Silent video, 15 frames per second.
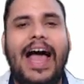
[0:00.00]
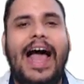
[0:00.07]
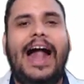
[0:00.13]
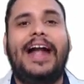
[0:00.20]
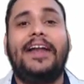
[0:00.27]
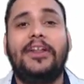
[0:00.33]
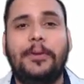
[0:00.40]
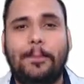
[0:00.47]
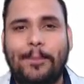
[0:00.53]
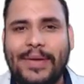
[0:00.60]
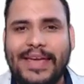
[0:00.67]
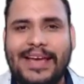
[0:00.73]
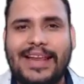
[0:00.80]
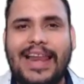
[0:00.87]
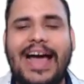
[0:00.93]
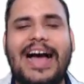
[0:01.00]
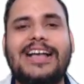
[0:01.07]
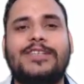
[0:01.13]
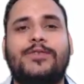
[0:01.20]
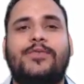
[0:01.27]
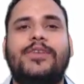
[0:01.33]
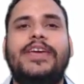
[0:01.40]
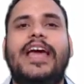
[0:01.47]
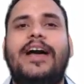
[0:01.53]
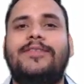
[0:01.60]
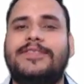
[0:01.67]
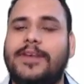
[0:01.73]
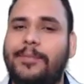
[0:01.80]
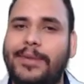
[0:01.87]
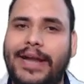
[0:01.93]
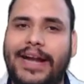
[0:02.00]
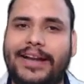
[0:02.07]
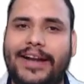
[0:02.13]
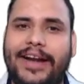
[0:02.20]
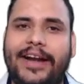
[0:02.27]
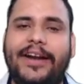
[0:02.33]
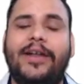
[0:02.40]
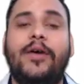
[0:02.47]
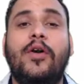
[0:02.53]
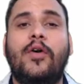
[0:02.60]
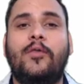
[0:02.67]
and in B class we have subnetted